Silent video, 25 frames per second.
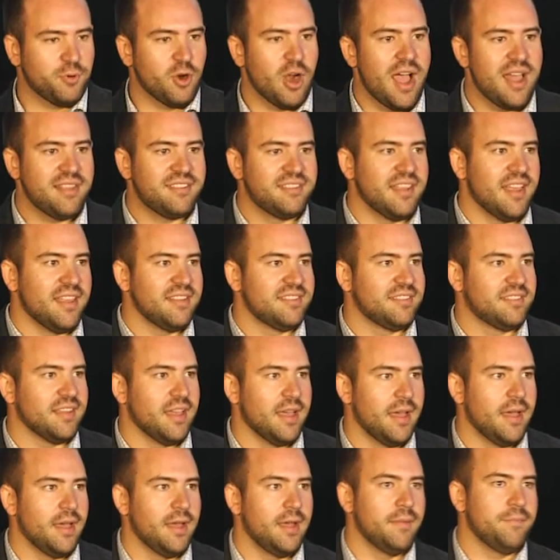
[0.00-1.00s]
process,
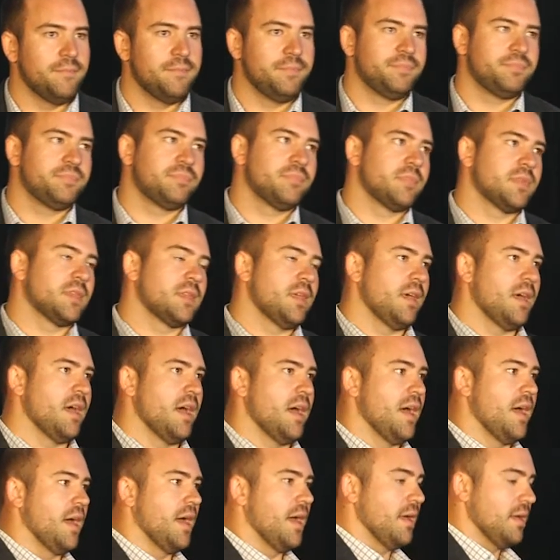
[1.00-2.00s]
a
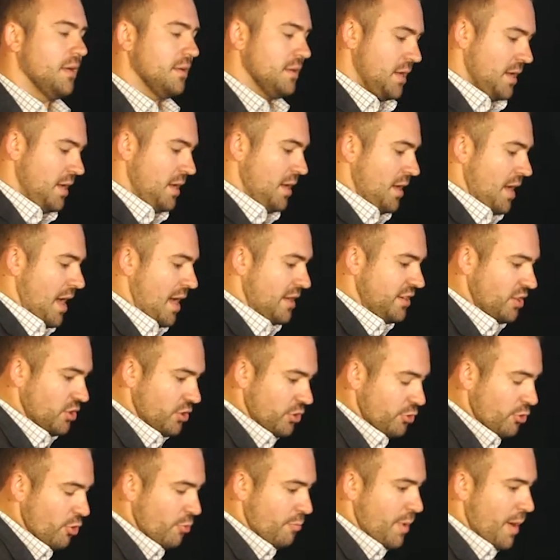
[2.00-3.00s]

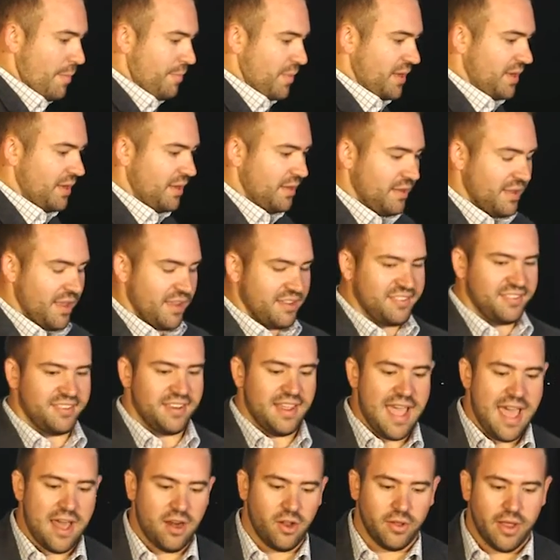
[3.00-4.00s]
dealer group up in the
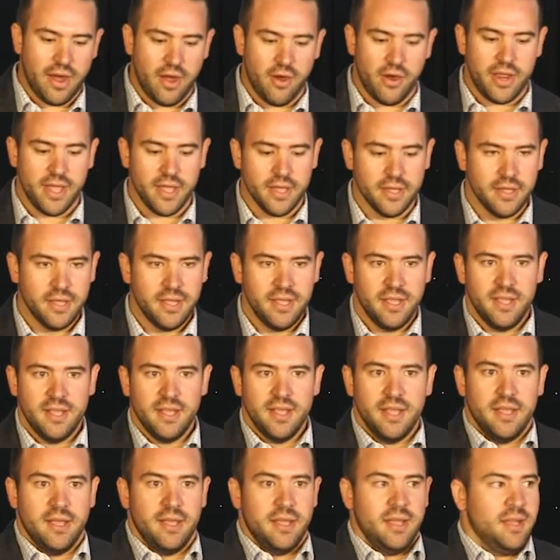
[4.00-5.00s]
Seattle area
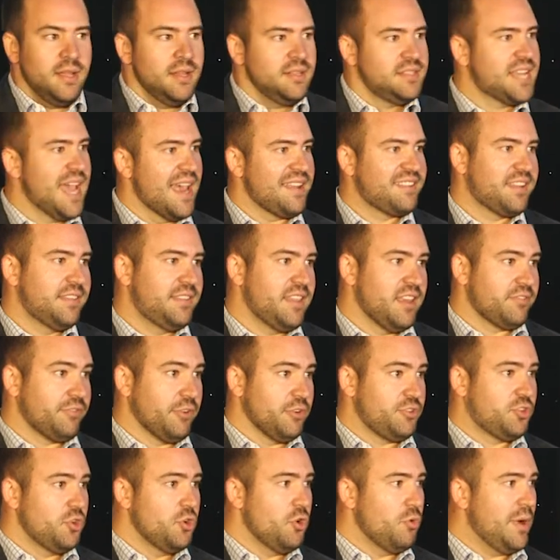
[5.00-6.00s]
tested this
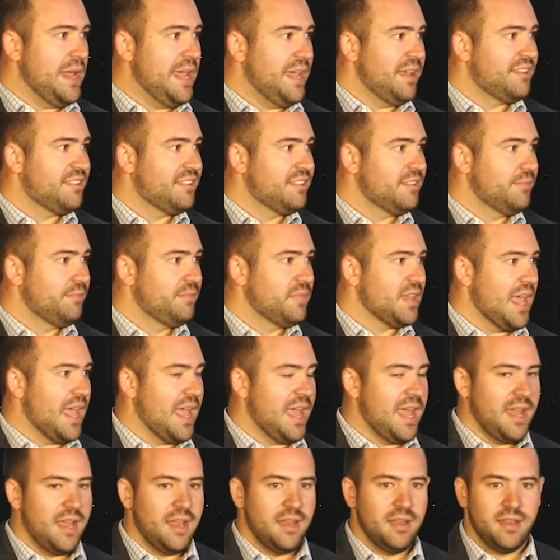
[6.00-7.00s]
for 2 weeks,
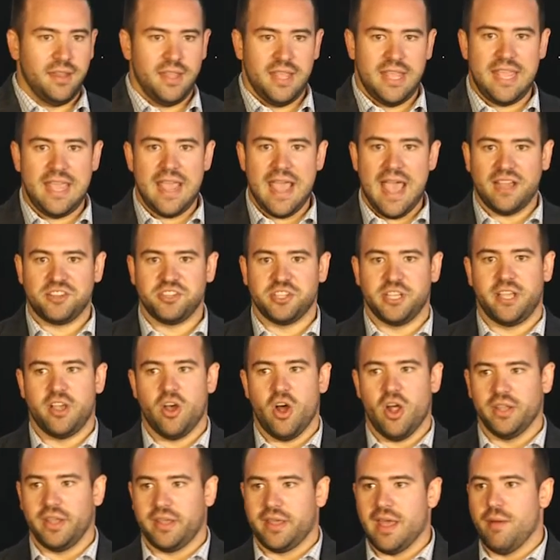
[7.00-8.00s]
and he actually
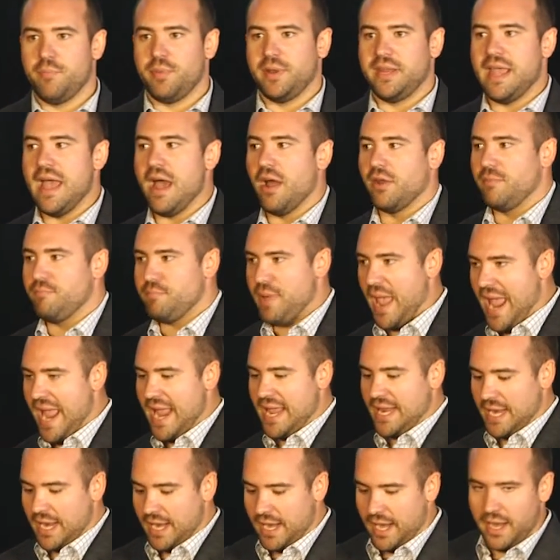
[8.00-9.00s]
called a company out and
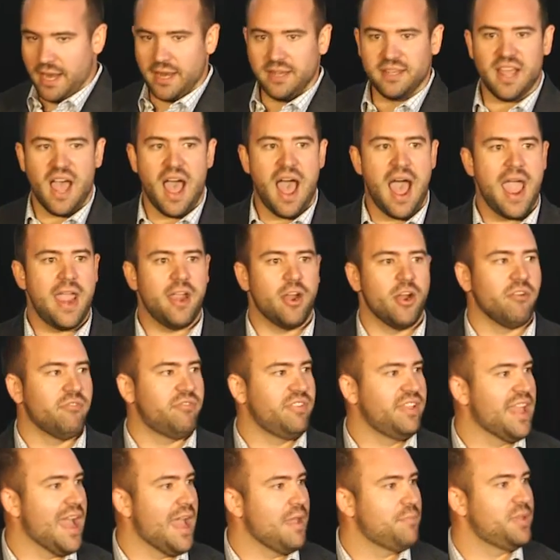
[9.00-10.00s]
painted an entire
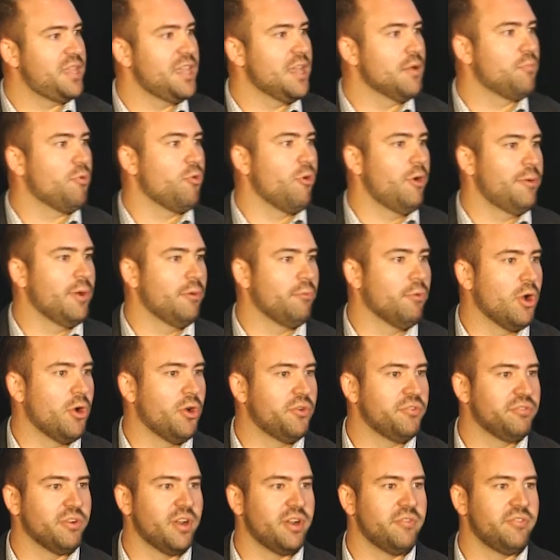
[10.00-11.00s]
VIP appointment row
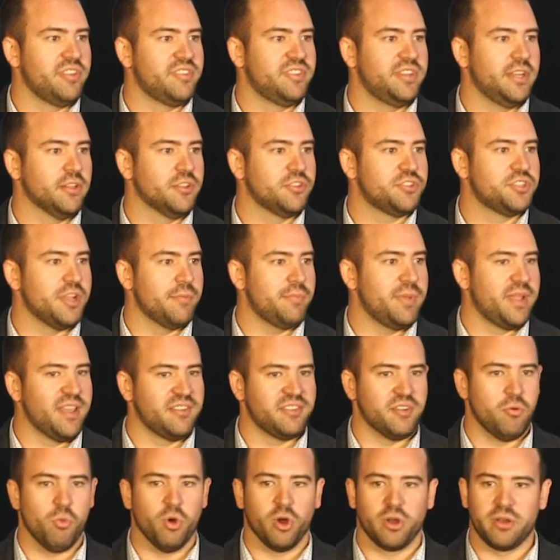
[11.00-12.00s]
in front of his dealership
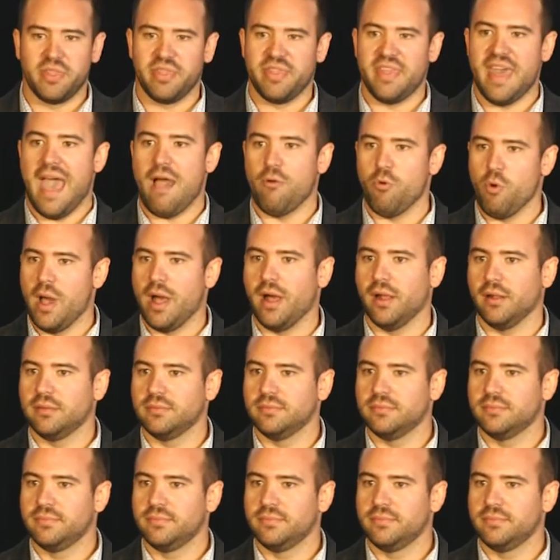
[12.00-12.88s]
because it worked that well.